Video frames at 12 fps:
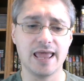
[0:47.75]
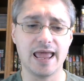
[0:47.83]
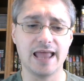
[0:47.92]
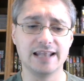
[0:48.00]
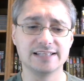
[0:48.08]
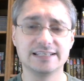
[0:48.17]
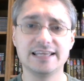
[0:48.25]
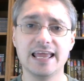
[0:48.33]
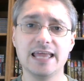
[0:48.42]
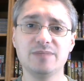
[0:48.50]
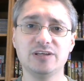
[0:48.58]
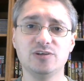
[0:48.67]
And it's a
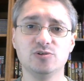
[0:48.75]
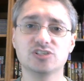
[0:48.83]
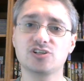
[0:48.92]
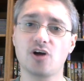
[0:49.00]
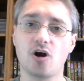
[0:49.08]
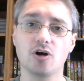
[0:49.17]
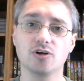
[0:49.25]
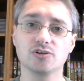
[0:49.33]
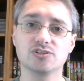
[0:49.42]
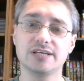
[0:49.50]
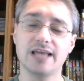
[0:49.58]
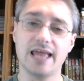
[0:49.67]
game that uses
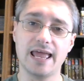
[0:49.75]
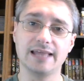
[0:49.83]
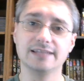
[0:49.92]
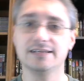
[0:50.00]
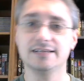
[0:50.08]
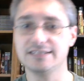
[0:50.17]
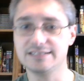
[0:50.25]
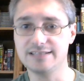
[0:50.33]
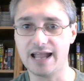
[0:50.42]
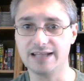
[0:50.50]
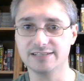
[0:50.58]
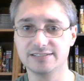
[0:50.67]
cards and
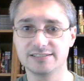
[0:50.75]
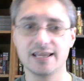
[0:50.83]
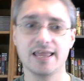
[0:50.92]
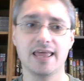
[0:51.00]
dice.